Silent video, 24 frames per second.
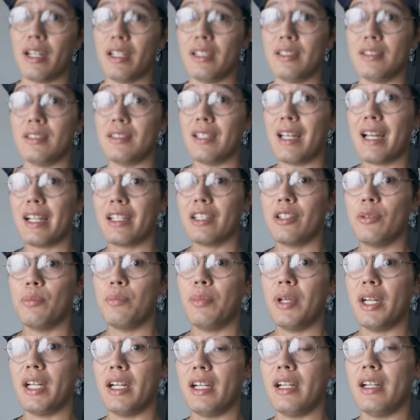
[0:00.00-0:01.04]
how does that
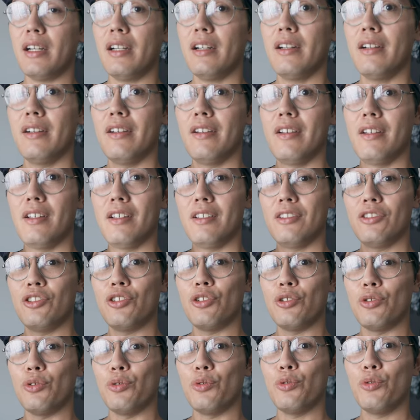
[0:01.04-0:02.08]
compare?
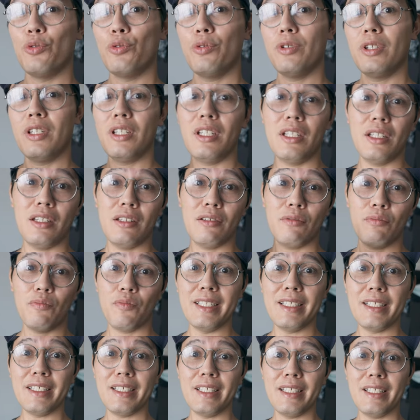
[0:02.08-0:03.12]
to the
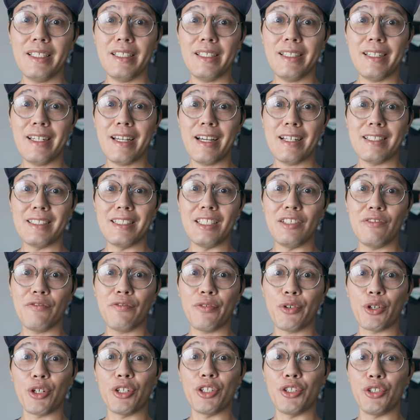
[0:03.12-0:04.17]
Deity
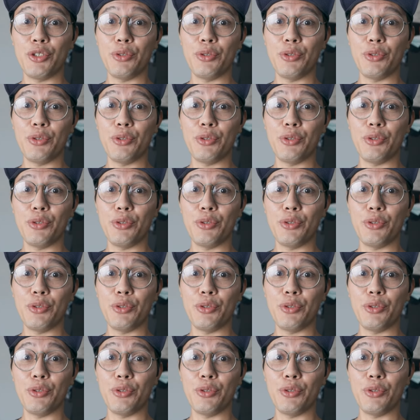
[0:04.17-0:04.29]
D4